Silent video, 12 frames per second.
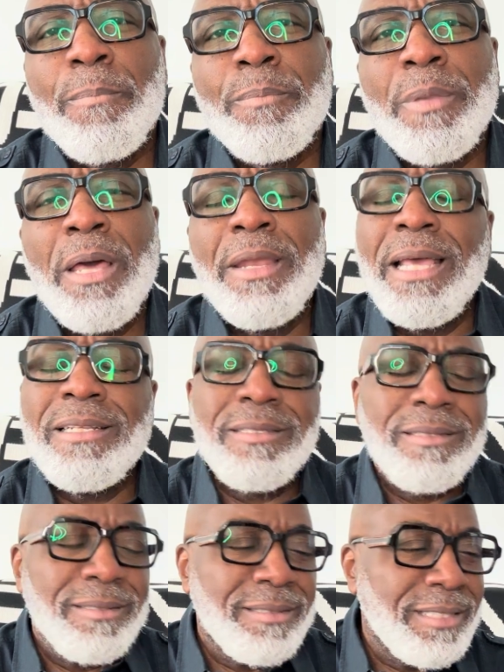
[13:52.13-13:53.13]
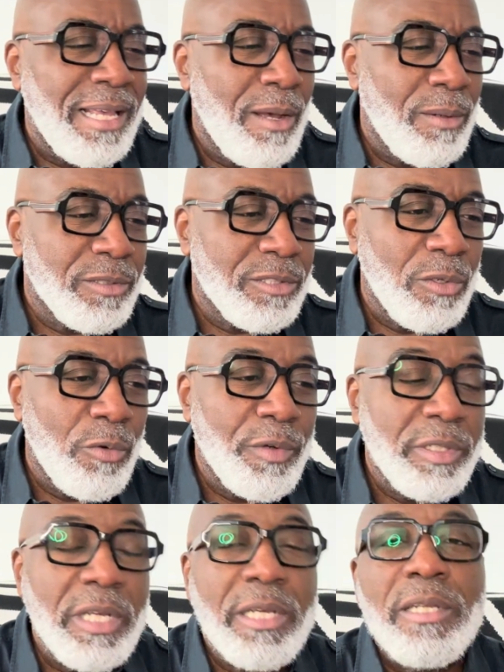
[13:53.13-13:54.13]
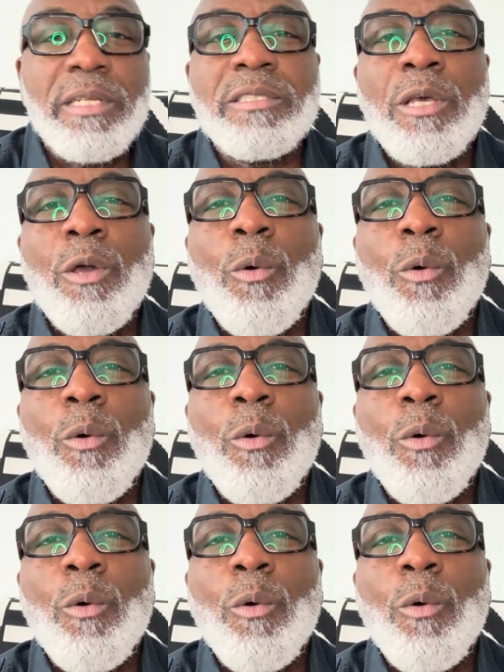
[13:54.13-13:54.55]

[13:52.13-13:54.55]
Now that sounds so ridiculous.